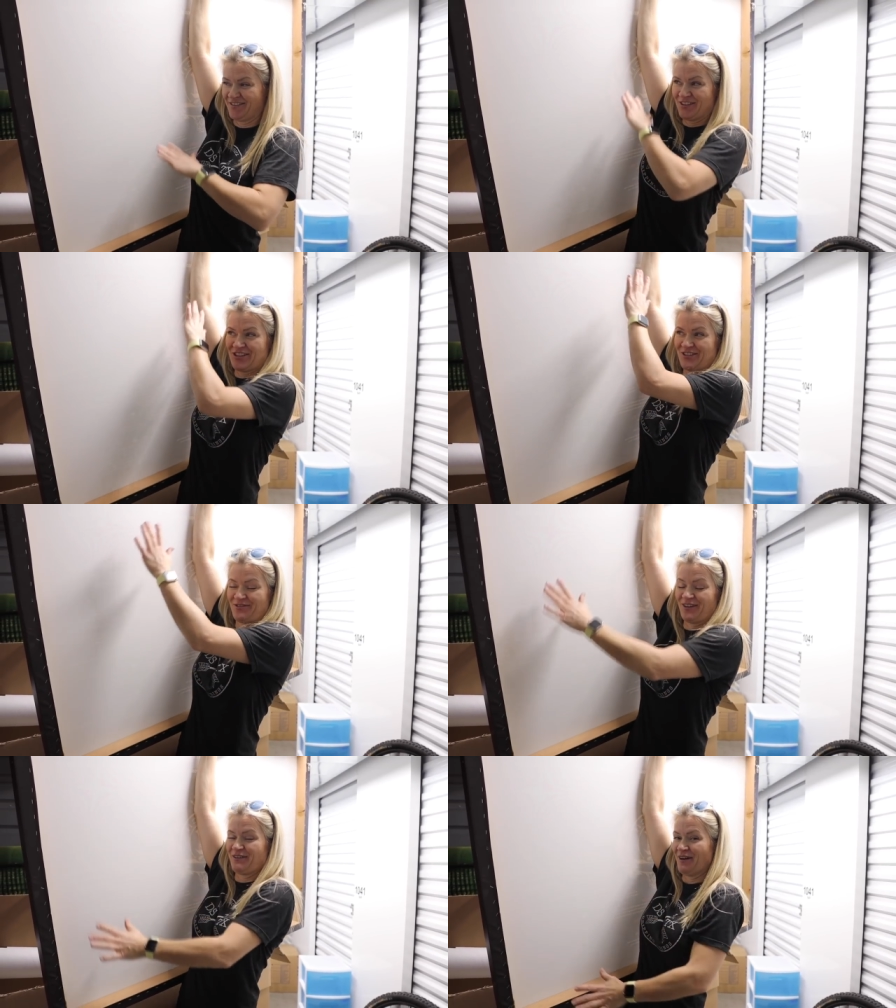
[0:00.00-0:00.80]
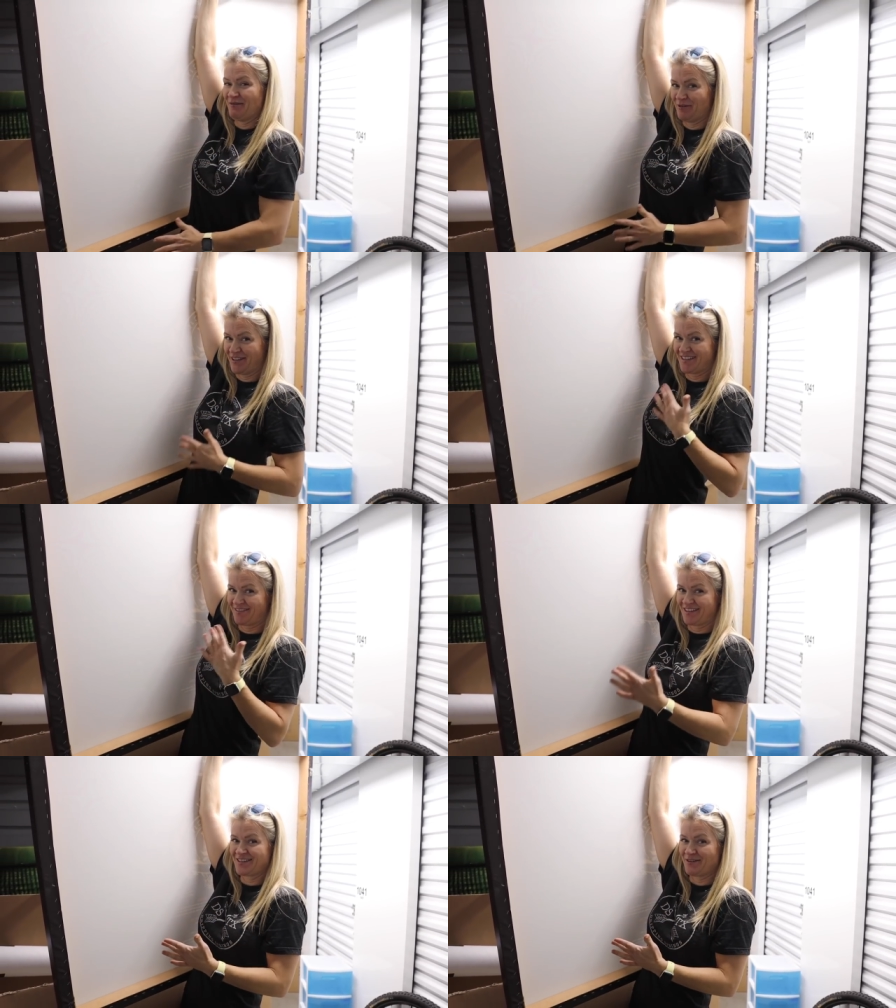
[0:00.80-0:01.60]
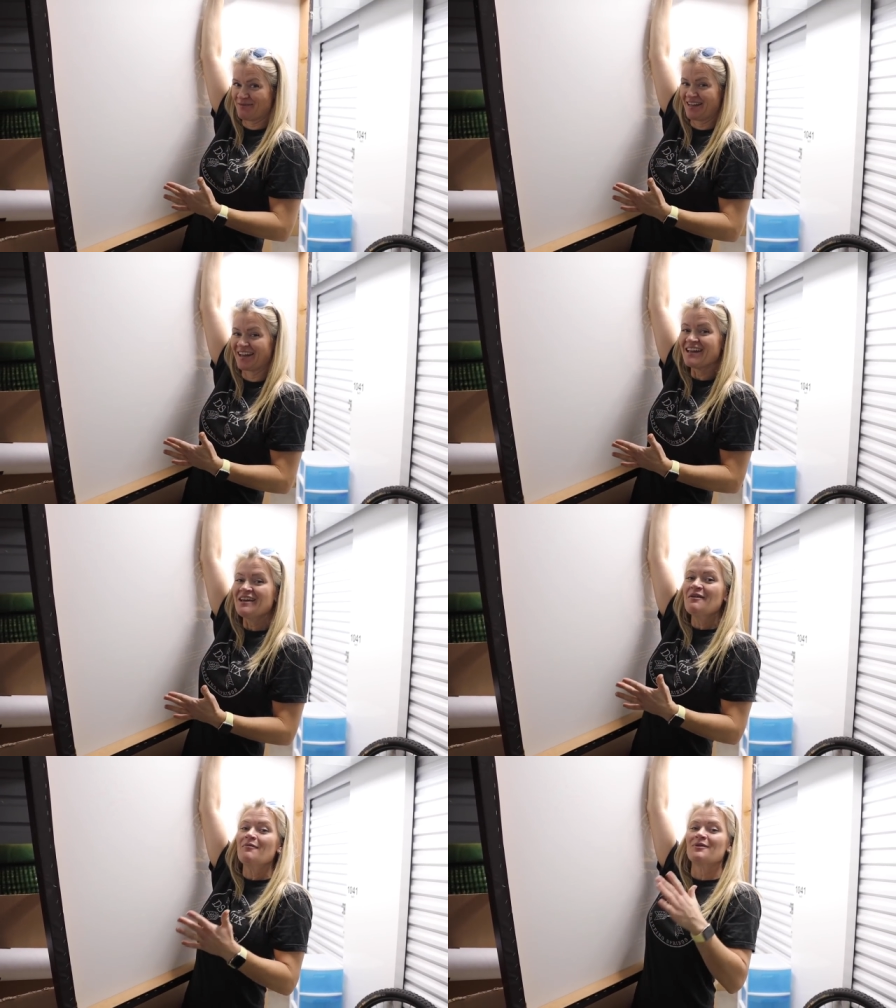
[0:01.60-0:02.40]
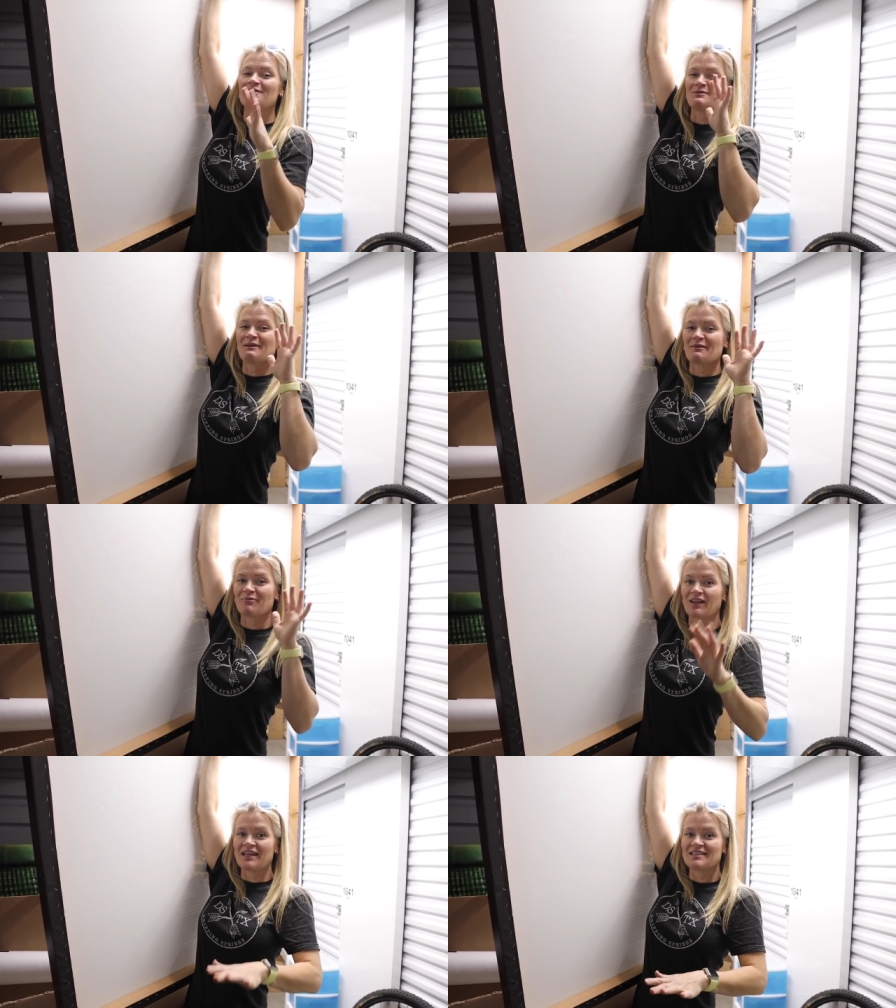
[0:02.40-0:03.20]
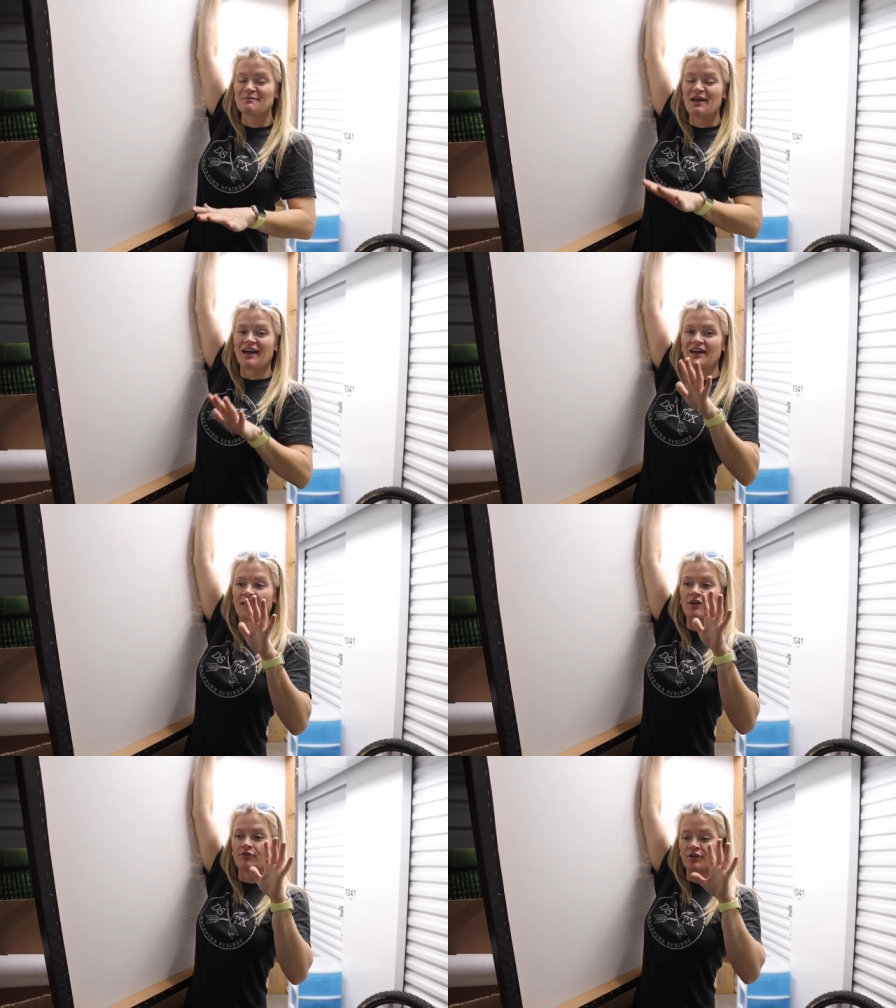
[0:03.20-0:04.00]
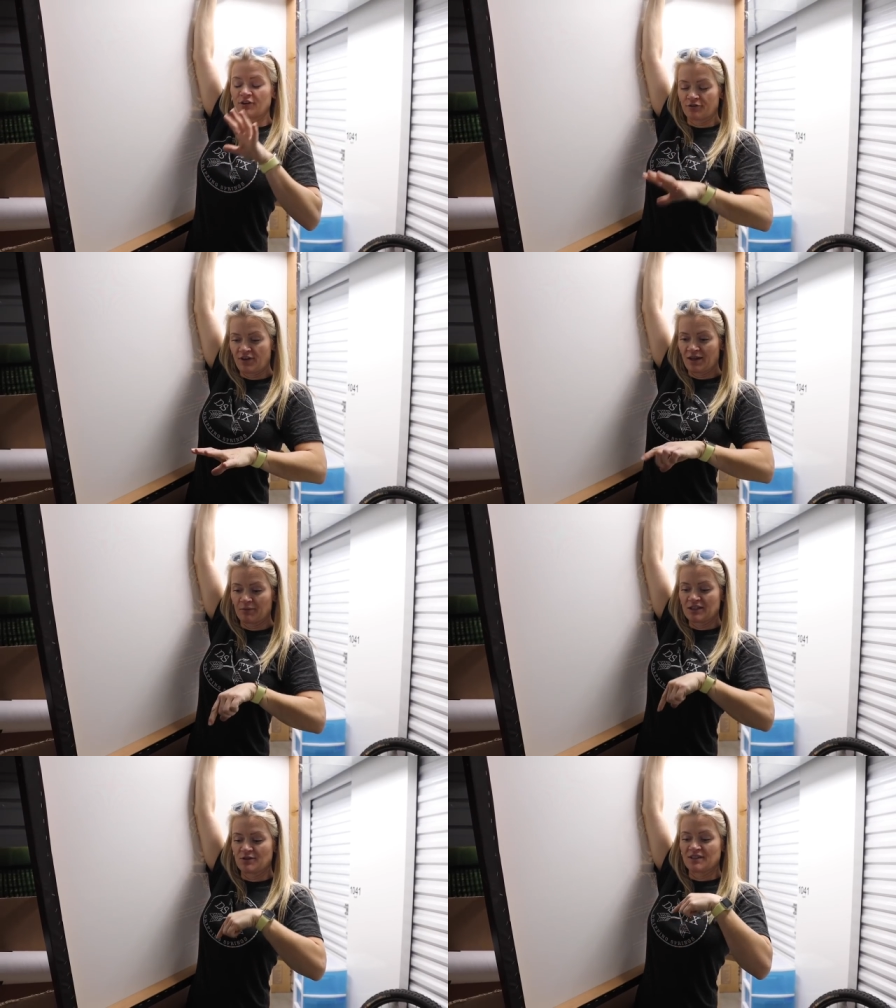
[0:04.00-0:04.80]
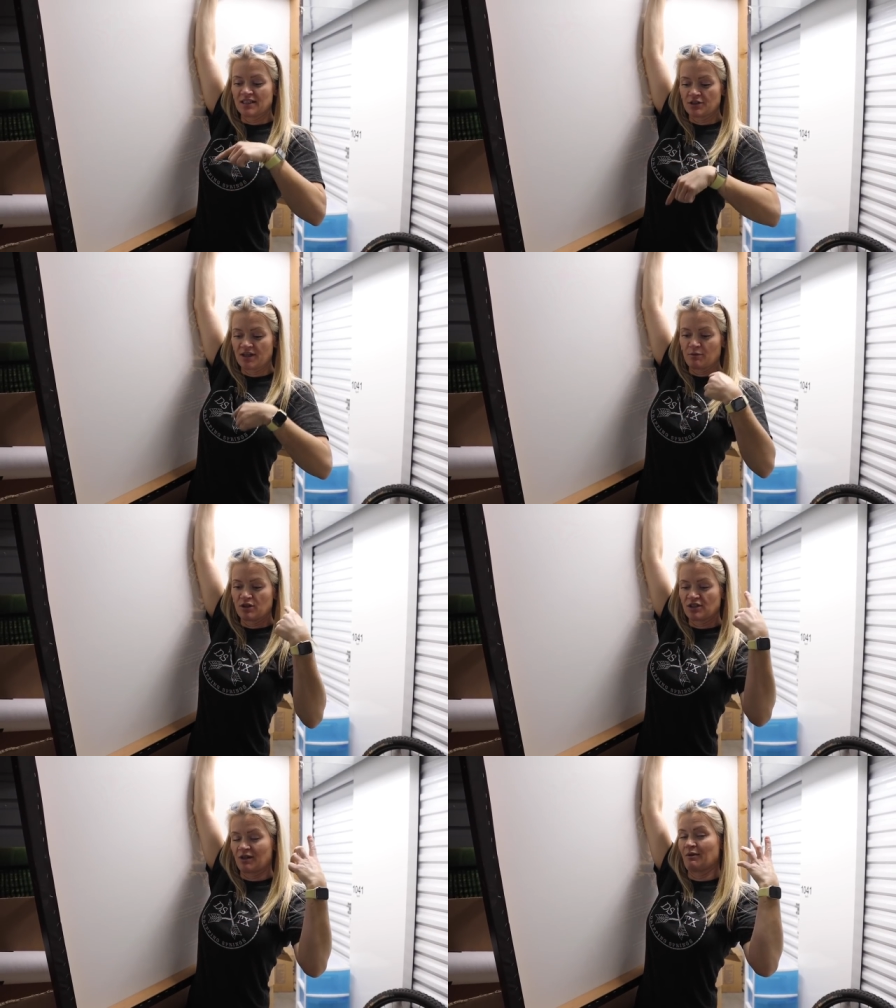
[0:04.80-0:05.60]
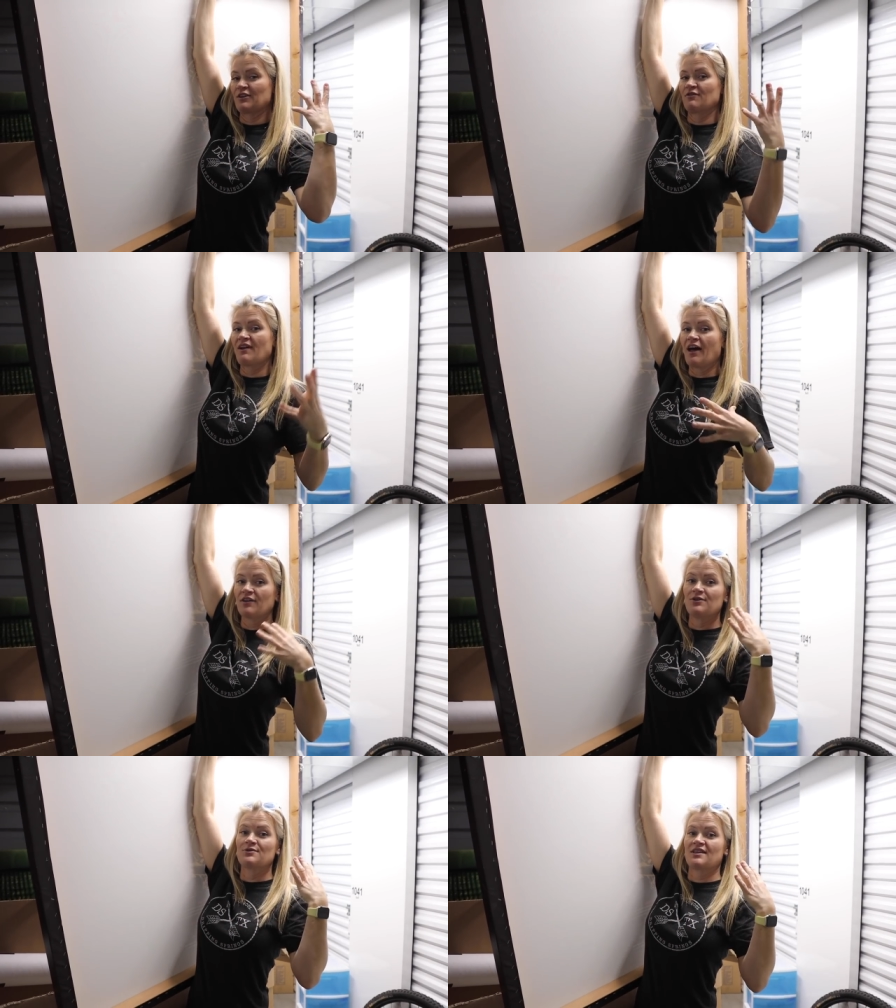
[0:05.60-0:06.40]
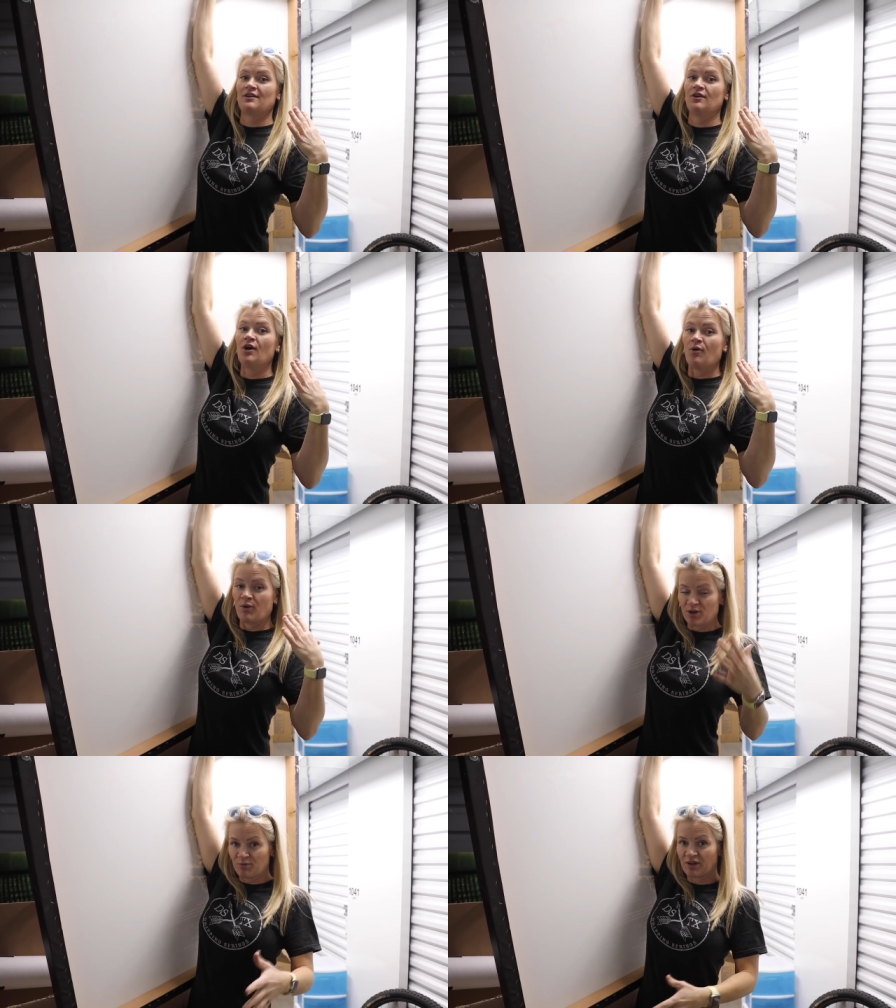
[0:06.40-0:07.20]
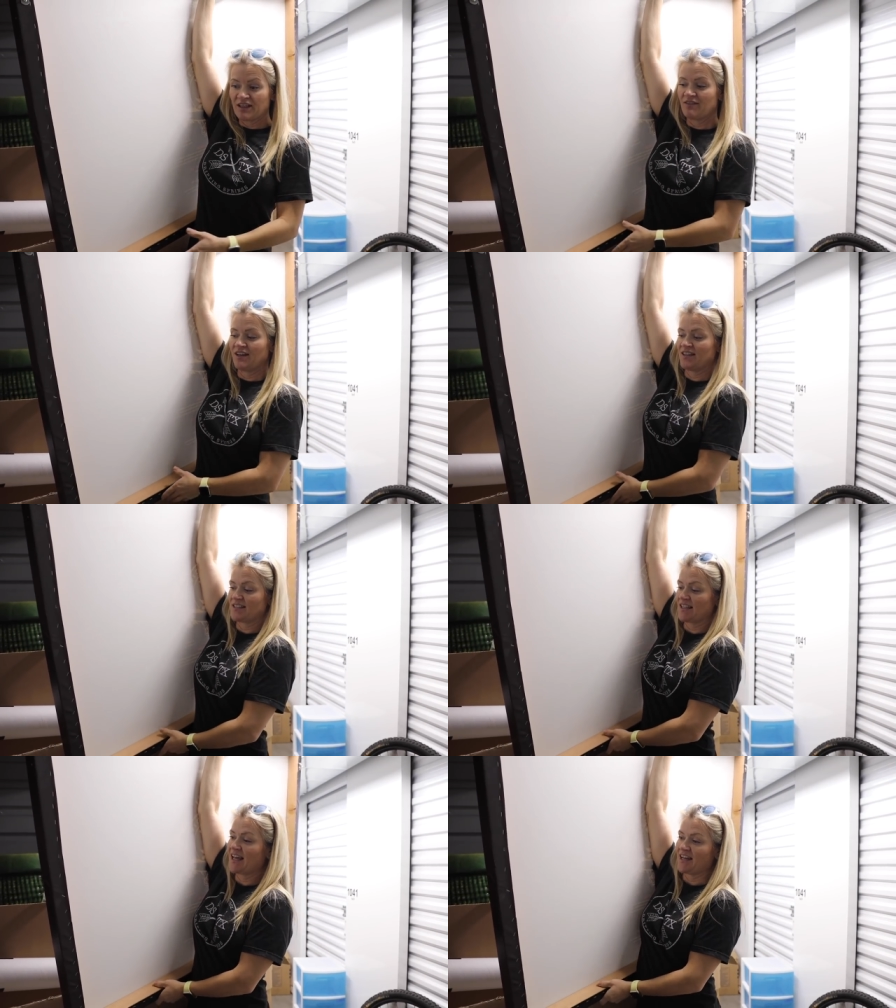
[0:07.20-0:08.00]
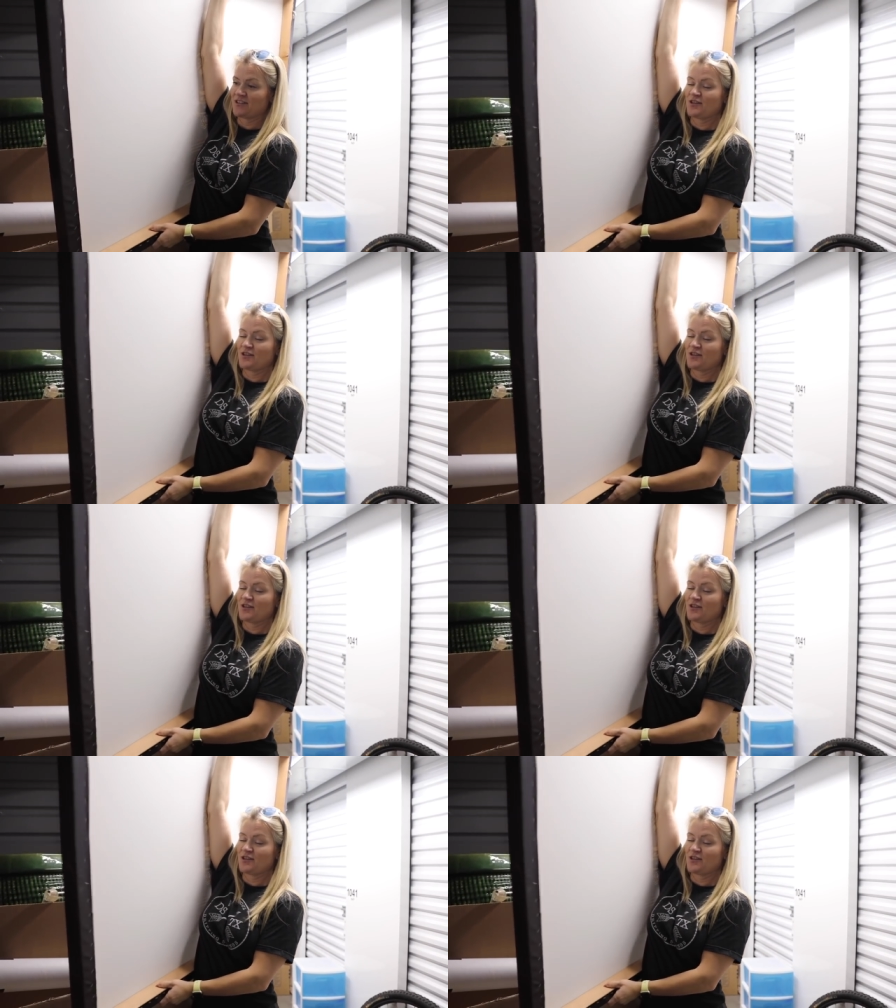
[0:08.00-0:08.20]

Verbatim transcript: Which is funny why I'm holding something so big. but you should make a placemat for your family so at dinner time you can talk about your values and what you believe in and things like that.